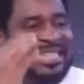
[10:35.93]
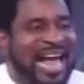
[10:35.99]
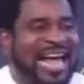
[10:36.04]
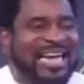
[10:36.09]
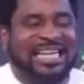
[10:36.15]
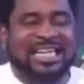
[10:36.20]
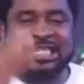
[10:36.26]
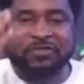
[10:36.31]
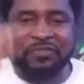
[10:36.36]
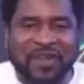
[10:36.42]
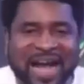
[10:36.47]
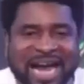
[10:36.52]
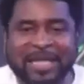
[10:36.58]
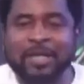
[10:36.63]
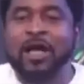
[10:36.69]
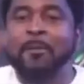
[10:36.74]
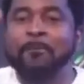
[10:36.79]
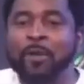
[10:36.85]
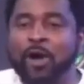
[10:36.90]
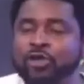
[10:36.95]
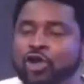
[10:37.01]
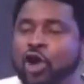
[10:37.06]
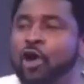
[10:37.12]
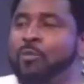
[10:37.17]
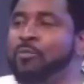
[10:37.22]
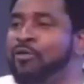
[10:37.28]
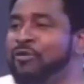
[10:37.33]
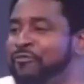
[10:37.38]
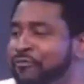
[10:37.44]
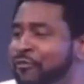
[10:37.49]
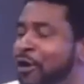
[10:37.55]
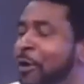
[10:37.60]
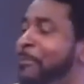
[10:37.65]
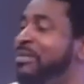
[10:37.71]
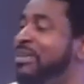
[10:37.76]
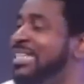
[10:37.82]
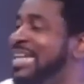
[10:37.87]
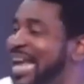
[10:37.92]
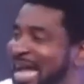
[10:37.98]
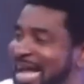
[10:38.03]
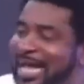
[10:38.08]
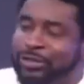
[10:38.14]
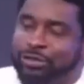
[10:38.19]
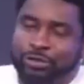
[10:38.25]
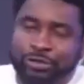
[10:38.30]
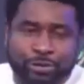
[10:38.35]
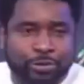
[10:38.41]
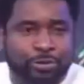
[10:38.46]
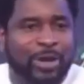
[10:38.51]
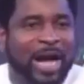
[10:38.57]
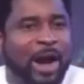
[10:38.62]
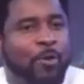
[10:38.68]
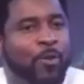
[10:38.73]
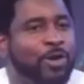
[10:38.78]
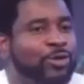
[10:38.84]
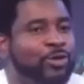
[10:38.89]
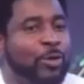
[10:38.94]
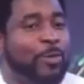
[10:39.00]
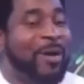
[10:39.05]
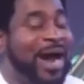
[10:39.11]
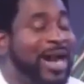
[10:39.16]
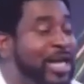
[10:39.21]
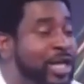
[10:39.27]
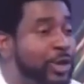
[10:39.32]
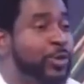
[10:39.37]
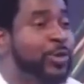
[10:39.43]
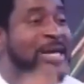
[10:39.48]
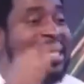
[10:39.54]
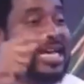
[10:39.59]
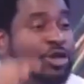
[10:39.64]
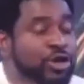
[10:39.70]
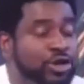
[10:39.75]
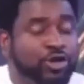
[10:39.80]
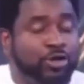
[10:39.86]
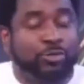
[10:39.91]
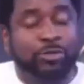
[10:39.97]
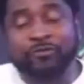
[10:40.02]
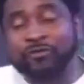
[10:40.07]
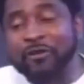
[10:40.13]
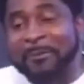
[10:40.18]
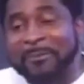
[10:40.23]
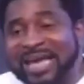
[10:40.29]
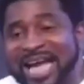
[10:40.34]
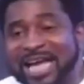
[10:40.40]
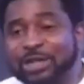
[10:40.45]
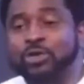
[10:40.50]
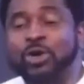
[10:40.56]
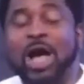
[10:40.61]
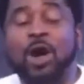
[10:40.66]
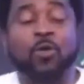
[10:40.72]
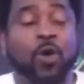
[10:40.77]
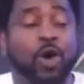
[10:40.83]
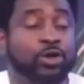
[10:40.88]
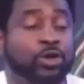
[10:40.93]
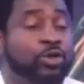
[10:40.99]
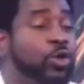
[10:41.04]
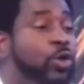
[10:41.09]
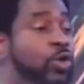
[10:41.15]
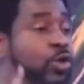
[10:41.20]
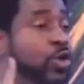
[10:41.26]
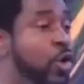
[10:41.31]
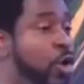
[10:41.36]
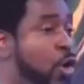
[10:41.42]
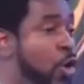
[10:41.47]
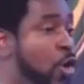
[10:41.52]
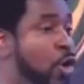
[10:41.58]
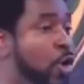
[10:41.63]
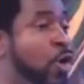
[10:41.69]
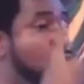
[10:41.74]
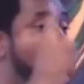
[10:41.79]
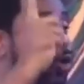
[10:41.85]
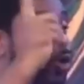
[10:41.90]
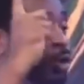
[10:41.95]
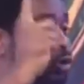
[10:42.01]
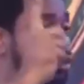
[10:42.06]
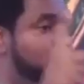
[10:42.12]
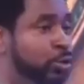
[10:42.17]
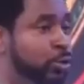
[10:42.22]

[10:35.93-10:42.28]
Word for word: is fine. But don't move from there to I want to marry you. You should move from here to I want to know you.